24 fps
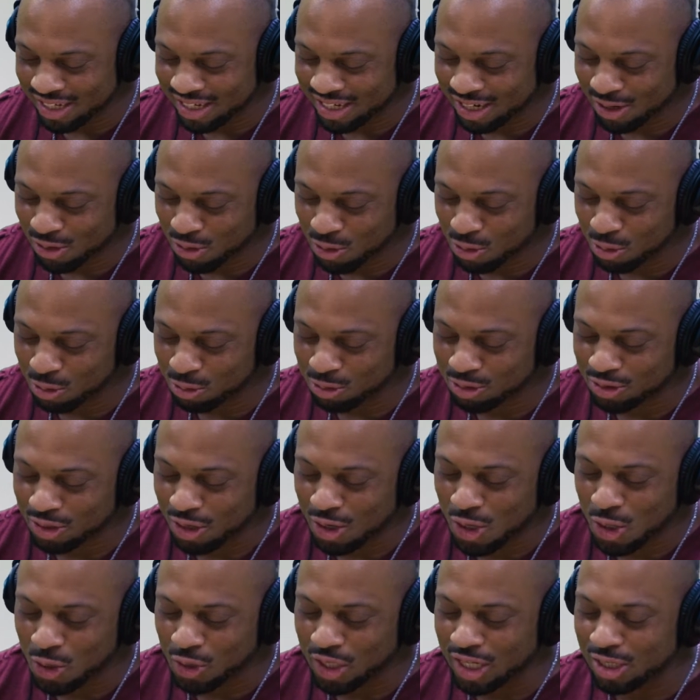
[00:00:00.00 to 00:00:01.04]
that old
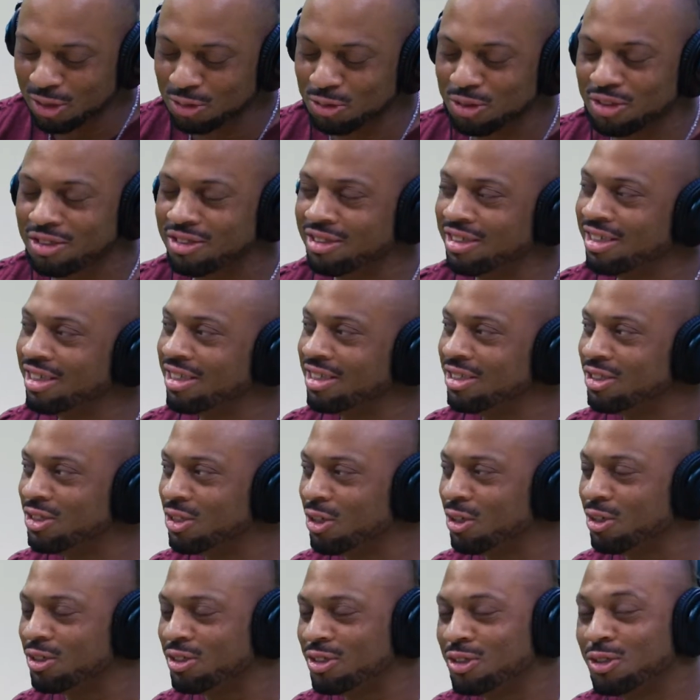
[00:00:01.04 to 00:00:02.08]
song they used to sing in
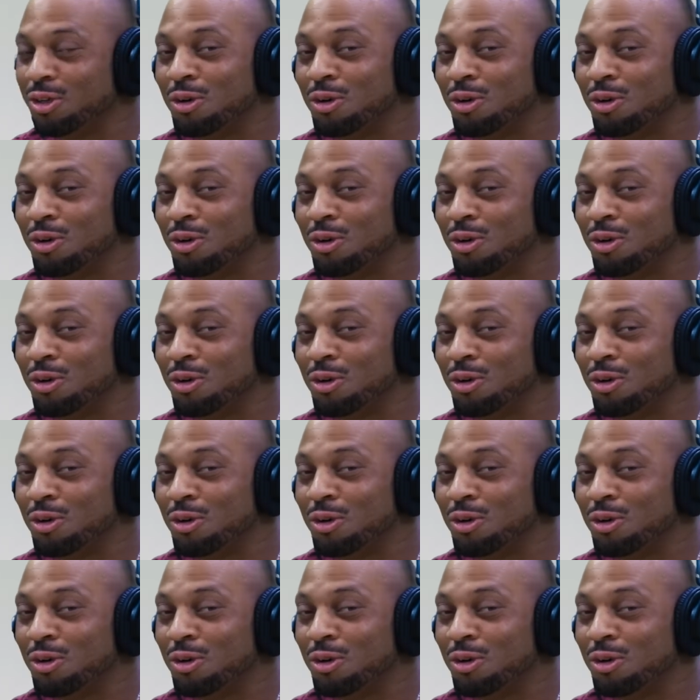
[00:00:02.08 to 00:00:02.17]
church.